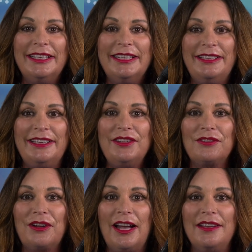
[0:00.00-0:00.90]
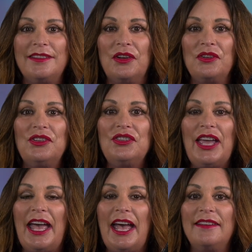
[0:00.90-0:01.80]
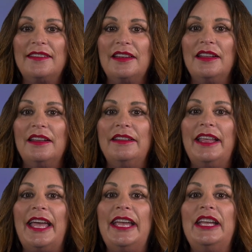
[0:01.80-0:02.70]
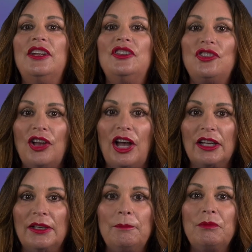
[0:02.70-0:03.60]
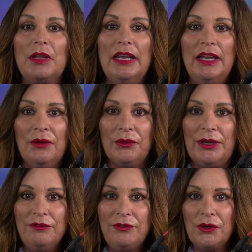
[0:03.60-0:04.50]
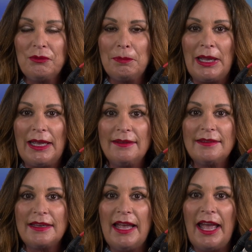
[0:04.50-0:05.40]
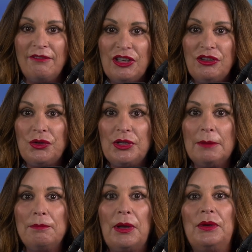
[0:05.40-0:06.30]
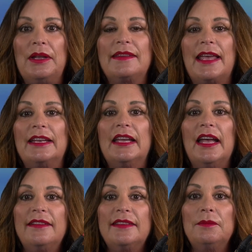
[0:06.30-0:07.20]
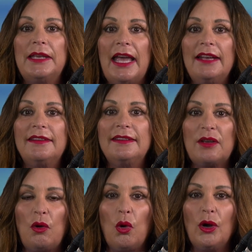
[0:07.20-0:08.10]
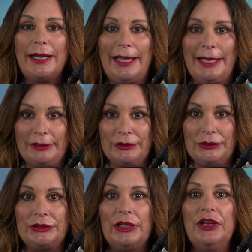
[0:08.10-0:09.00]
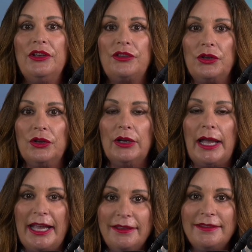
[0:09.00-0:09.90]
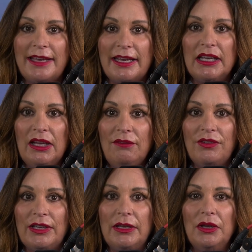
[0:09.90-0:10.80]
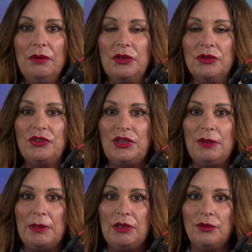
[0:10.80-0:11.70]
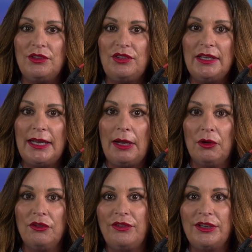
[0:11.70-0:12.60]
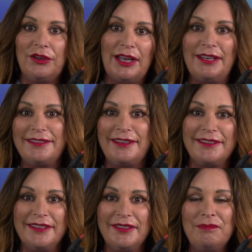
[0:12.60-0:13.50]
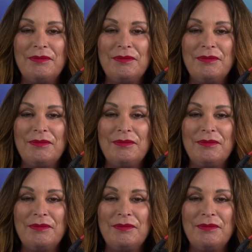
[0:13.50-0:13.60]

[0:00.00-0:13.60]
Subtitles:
These rods don't just cast, they chuck. Reinforced blanks, heavy-duty components, and custom cactus cork handles so your hands stay comfy when you're deep into a 10-hour figure-8 session.